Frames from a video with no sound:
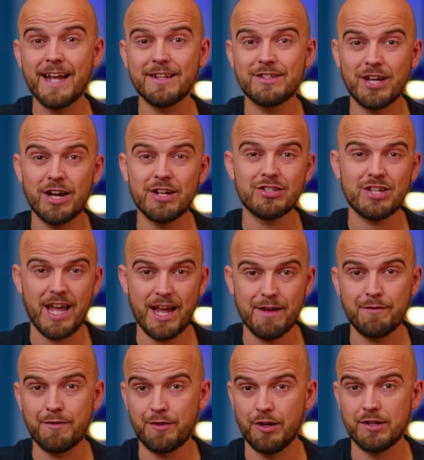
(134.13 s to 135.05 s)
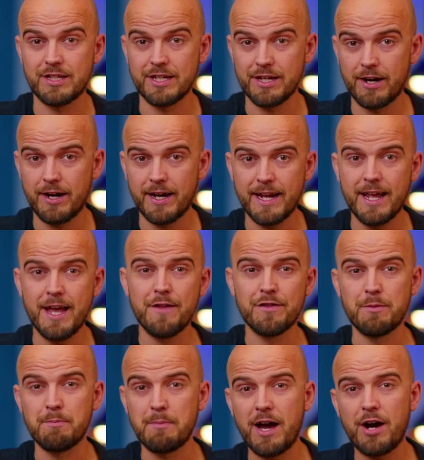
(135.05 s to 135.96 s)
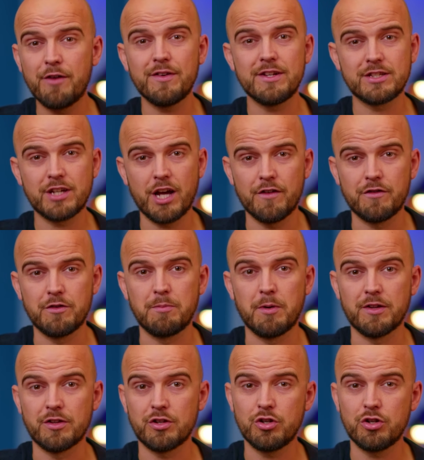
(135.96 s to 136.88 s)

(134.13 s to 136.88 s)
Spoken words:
AirTouch F30i, the mouth is covered by